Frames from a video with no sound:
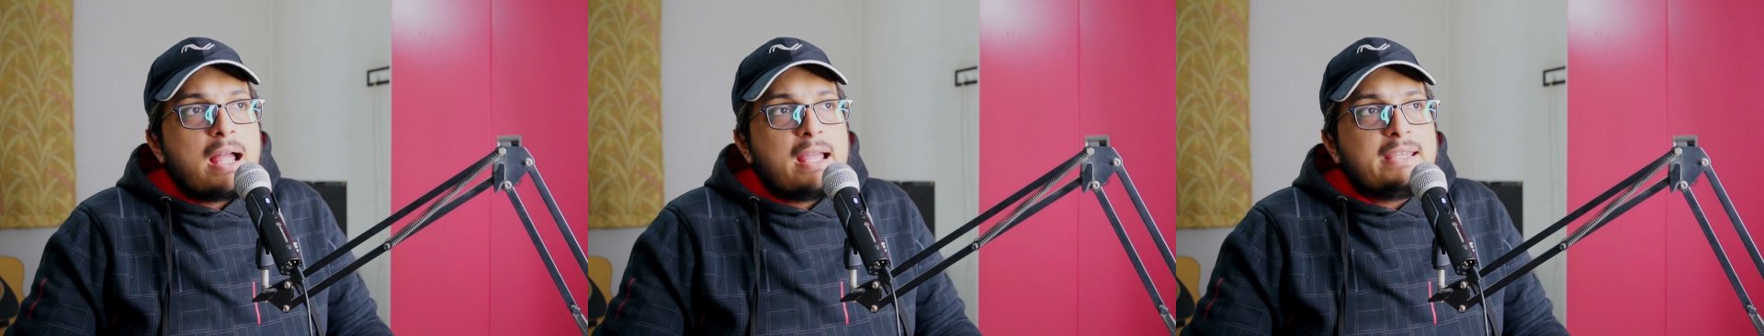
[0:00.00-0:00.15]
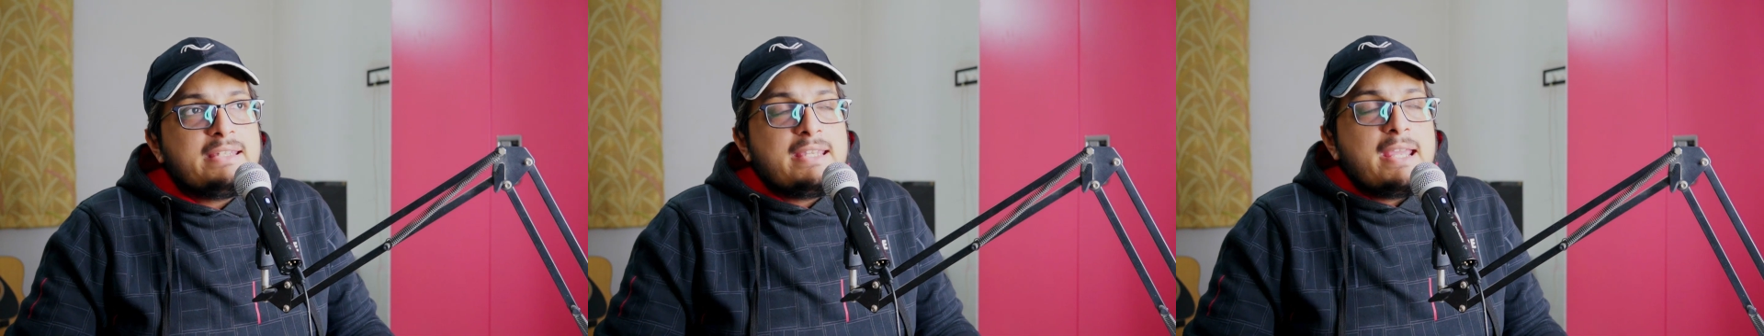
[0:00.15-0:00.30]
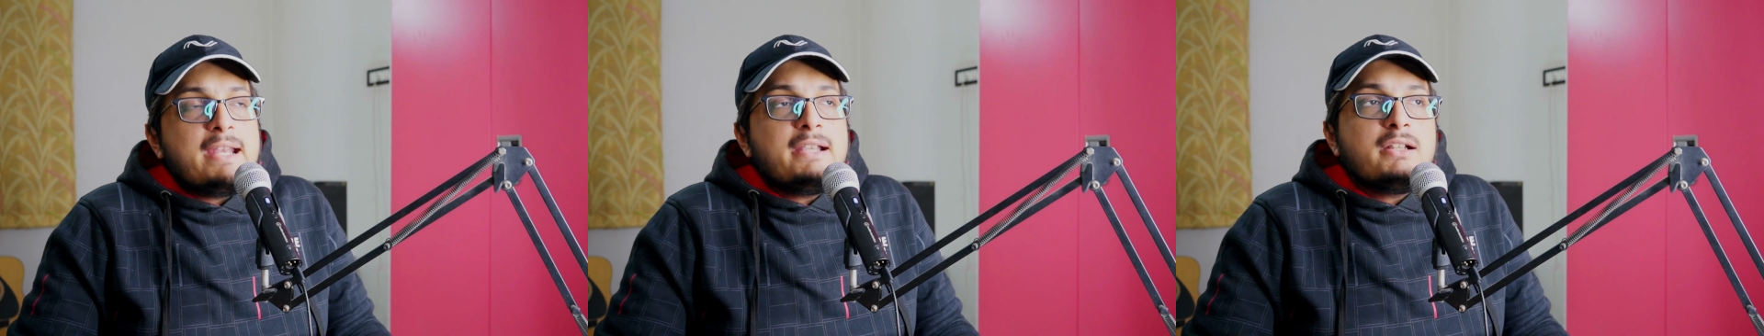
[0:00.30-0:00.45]

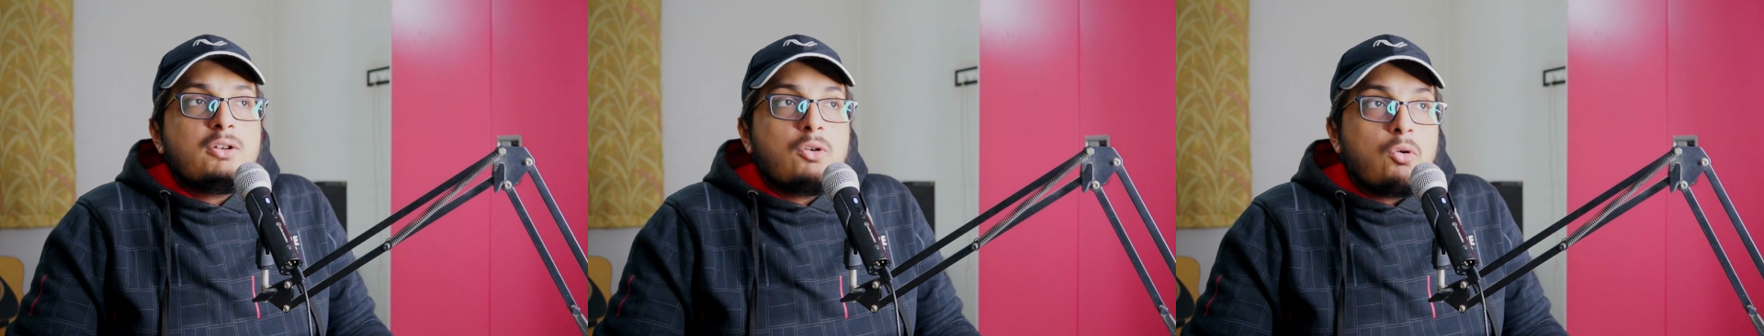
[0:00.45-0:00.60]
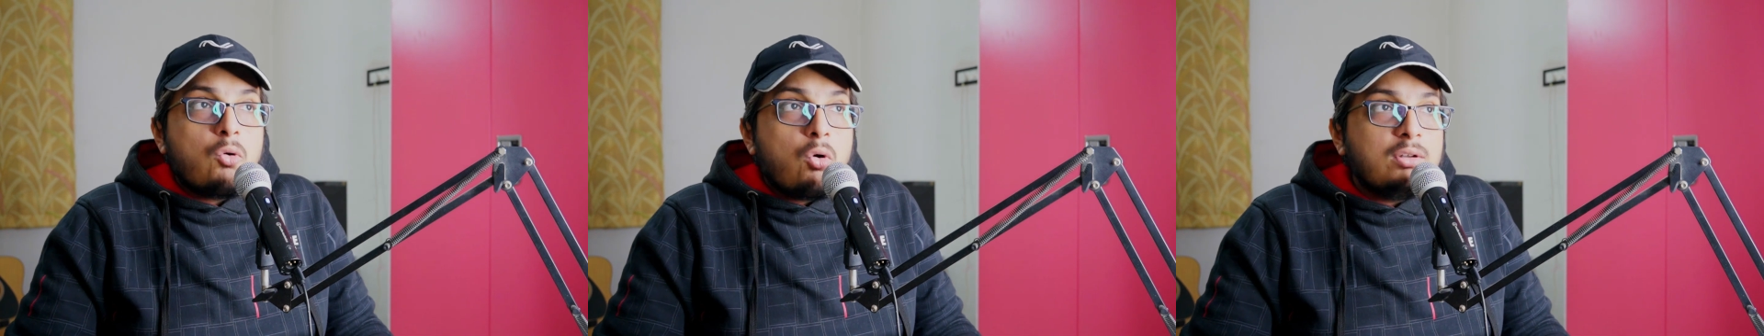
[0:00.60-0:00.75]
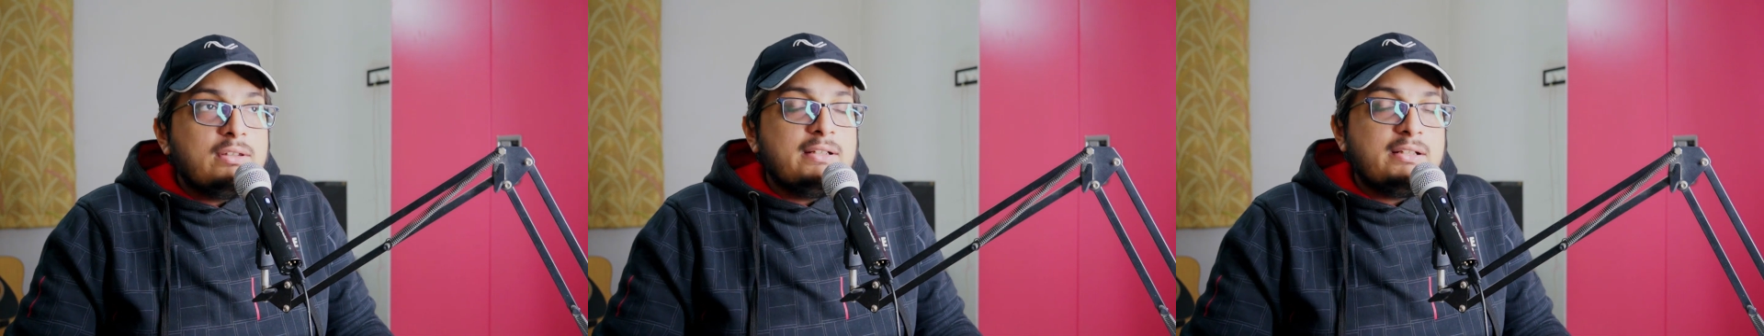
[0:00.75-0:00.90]
I can't
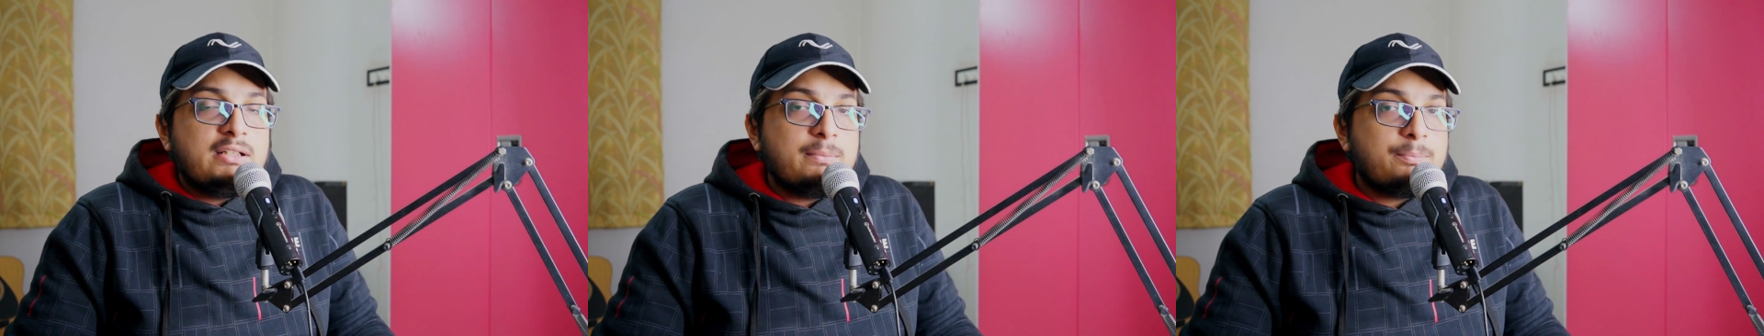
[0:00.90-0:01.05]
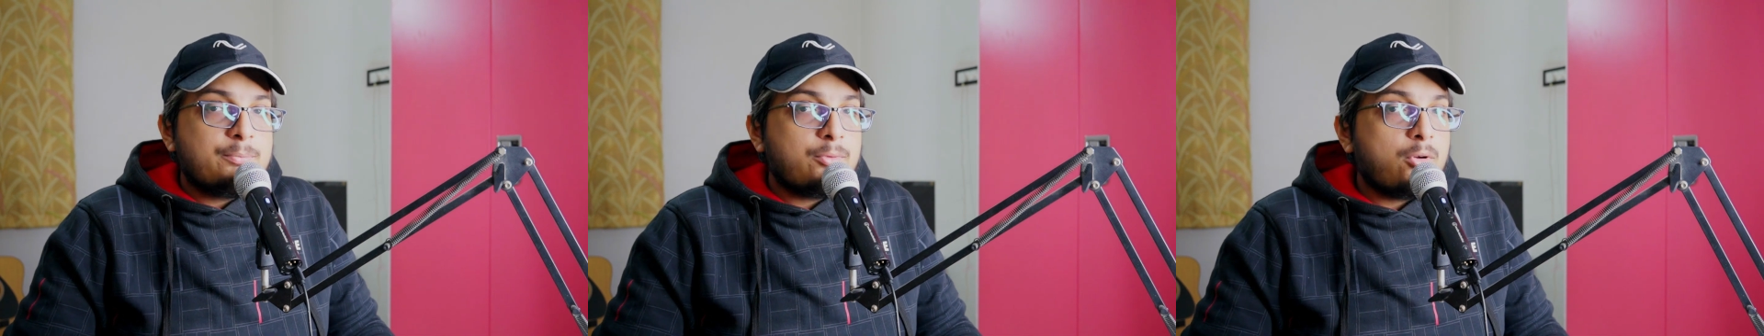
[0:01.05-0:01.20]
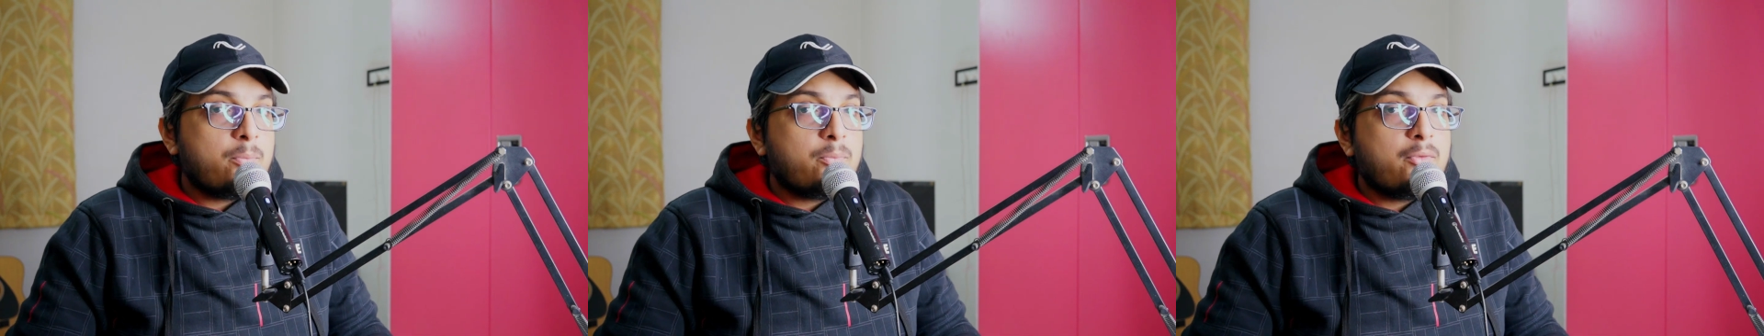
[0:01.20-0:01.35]
call it
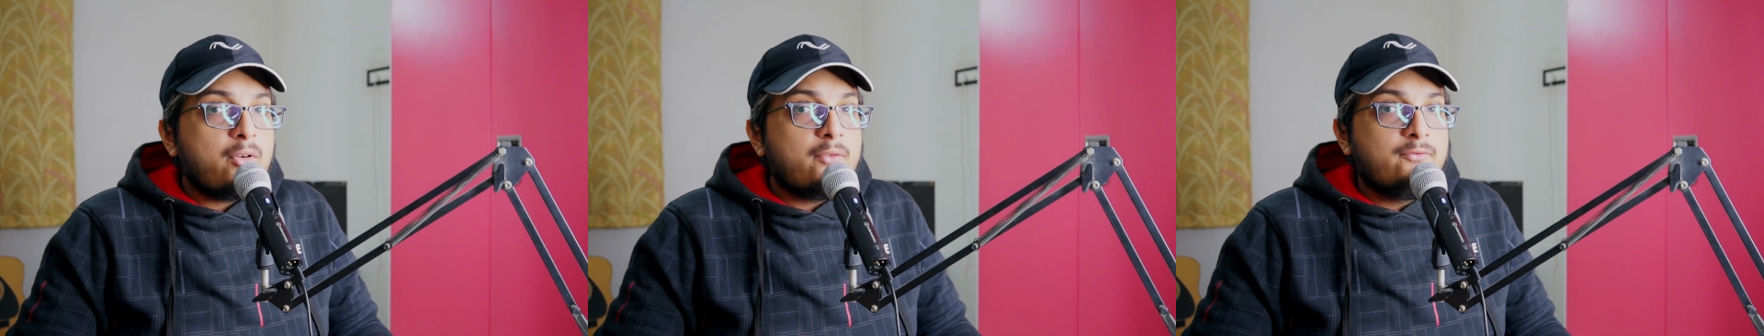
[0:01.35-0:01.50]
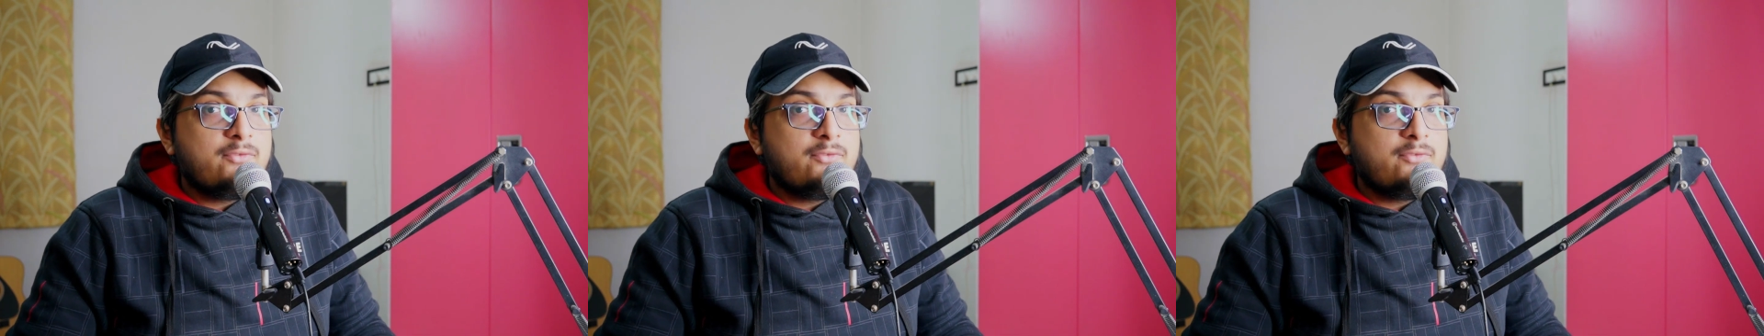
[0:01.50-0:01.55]
a proper